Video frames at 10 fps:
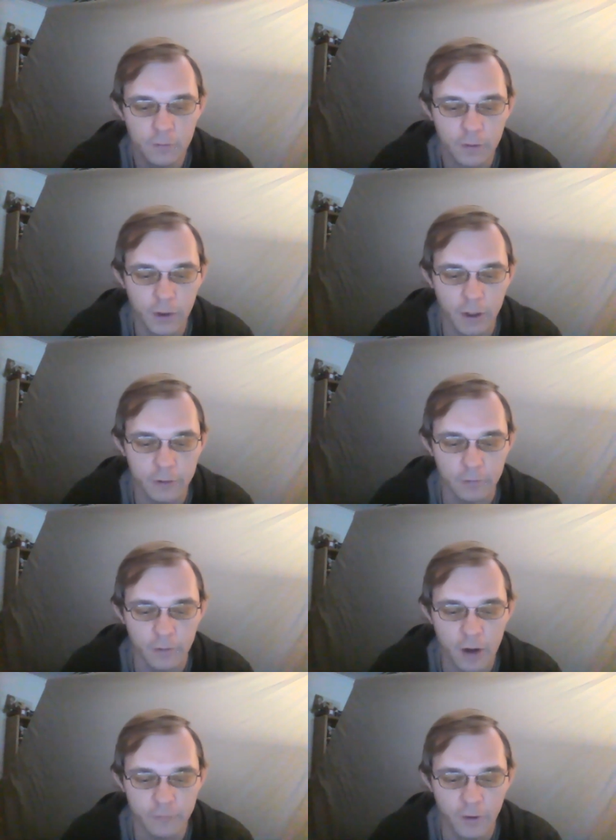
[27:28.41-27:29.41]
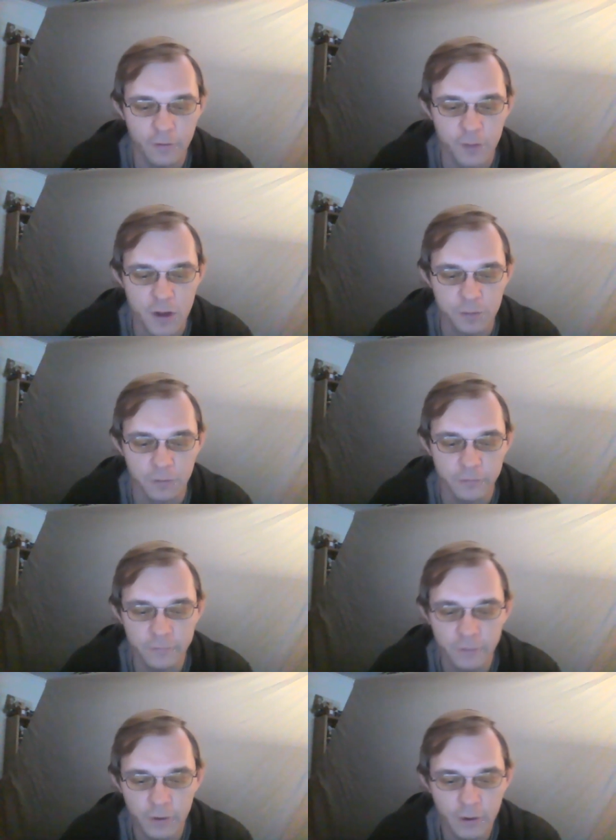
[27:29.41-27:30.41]
and in a lot of other people's,
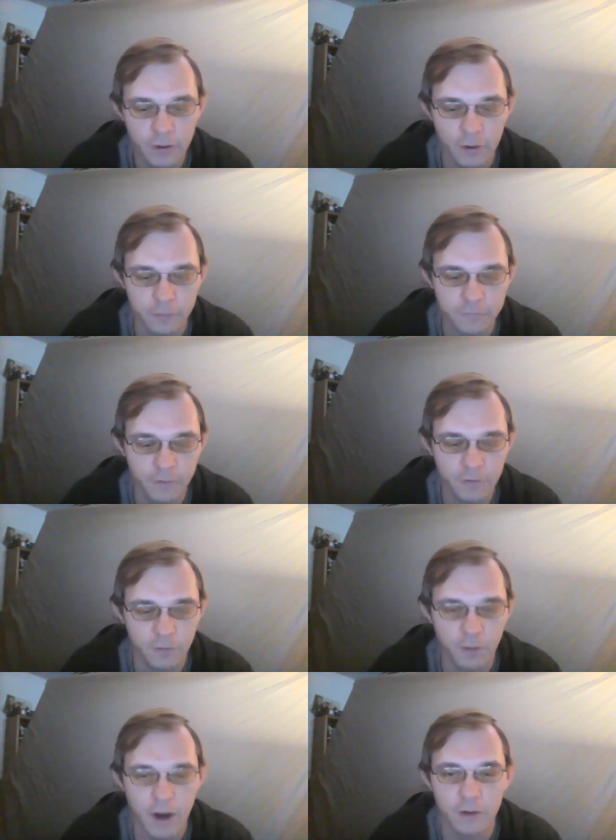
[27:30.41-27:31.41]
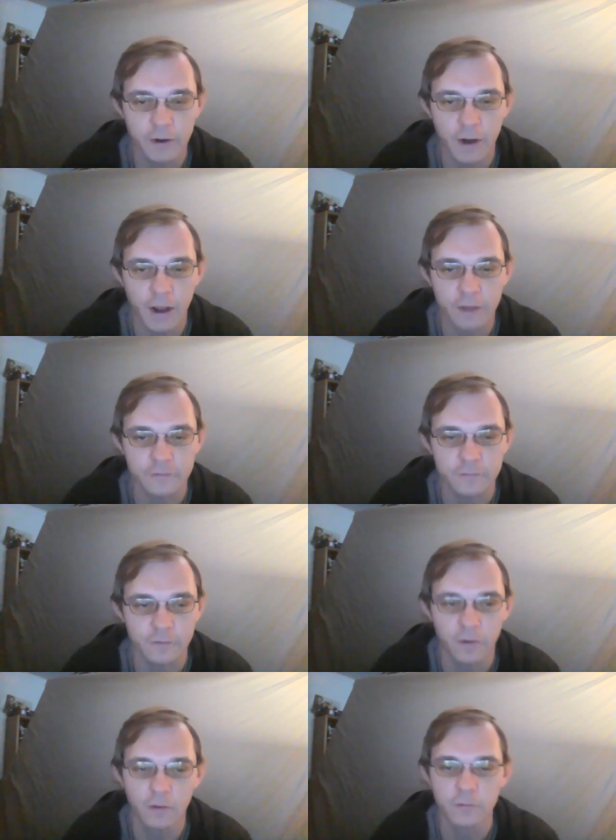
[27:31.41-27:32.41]
you know, Signal Mountain has its
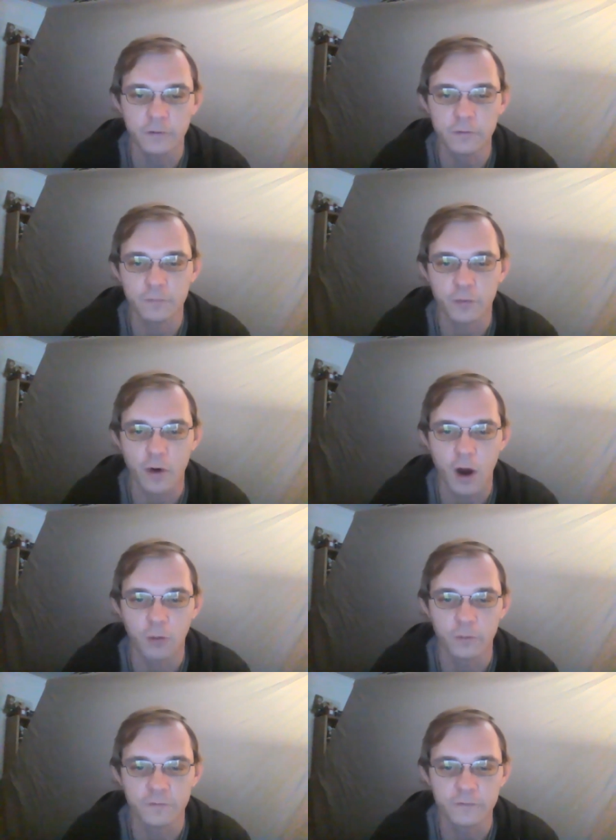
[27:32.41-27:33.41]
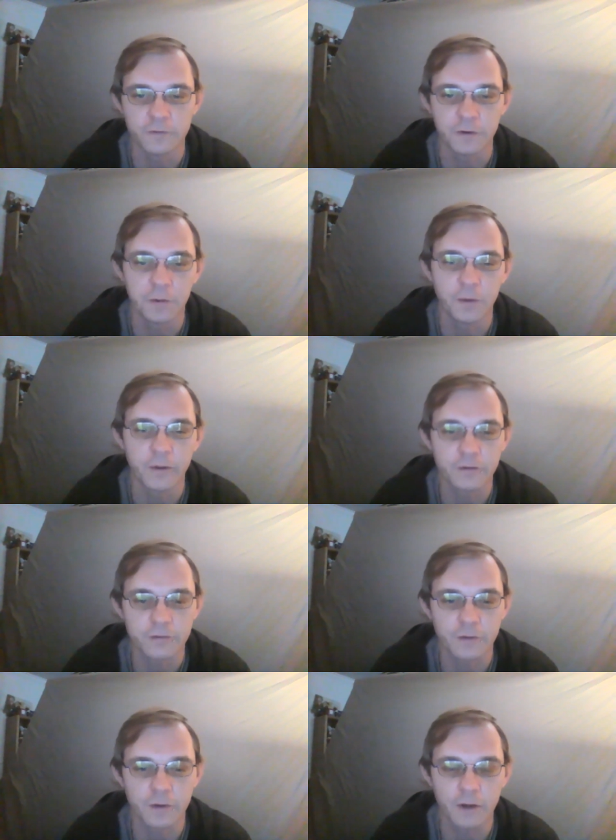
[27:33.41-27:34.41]
own problems to deal
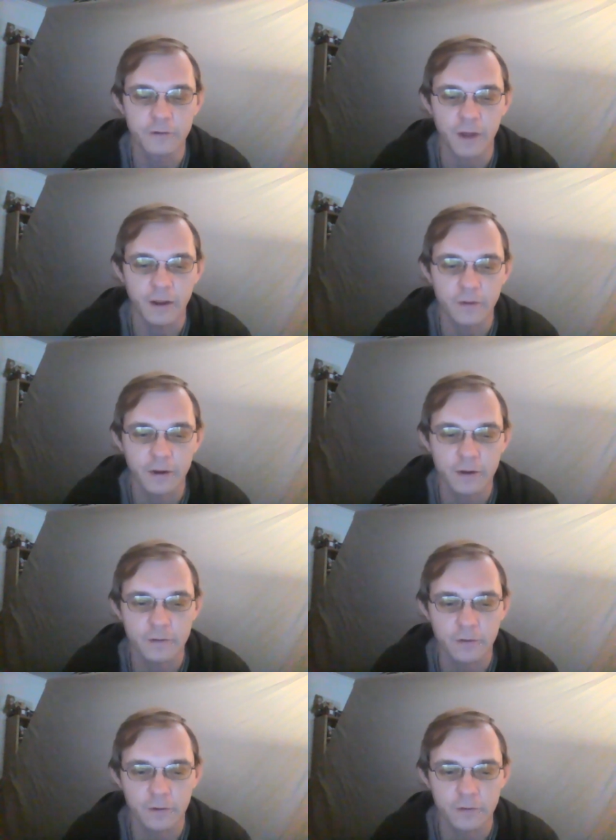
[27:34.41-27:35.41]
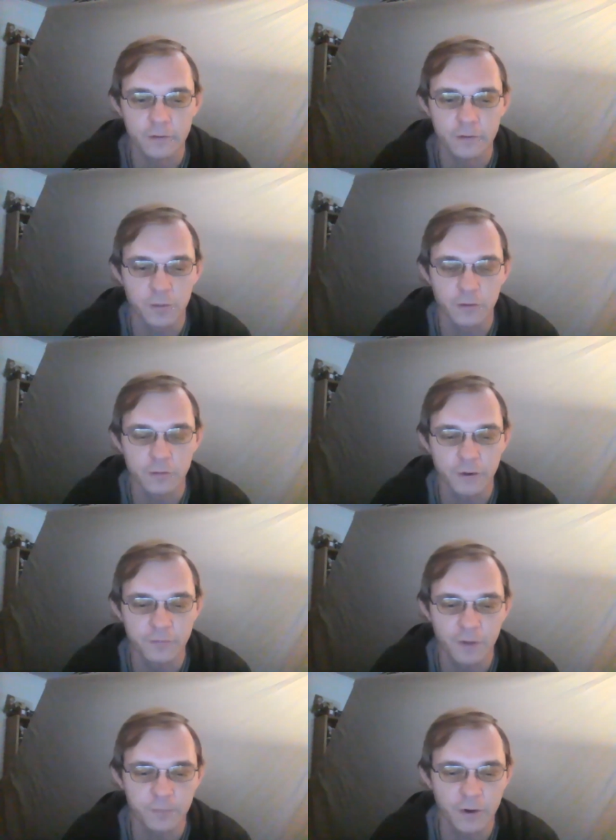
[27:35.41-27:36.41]
with daily, and the people who
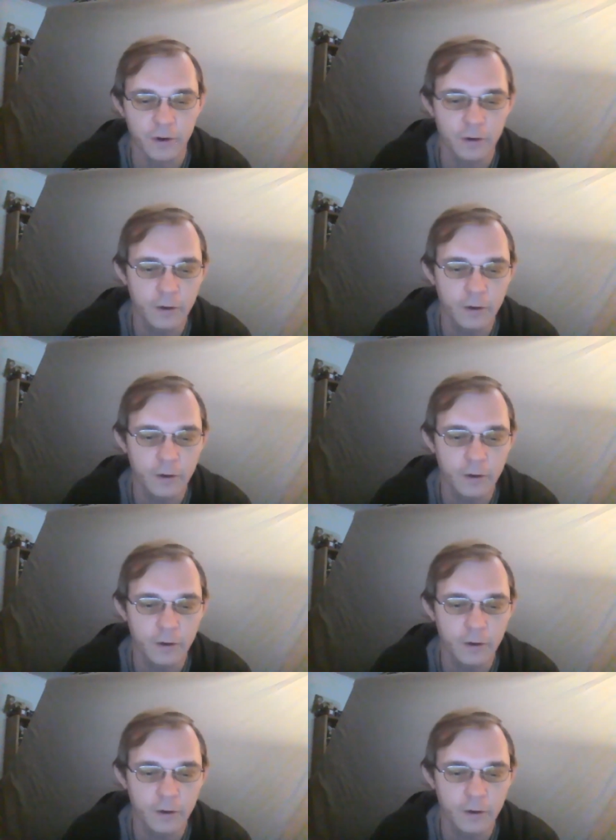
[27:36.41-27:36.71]
live up there